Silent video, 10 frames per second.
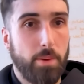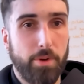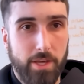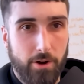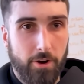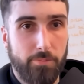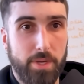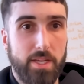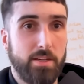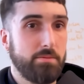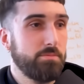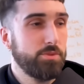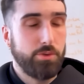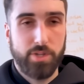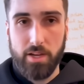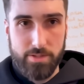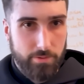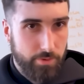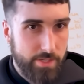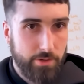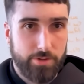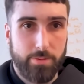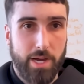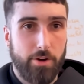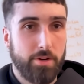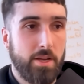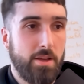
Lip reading: on that RFP, do tons of research about,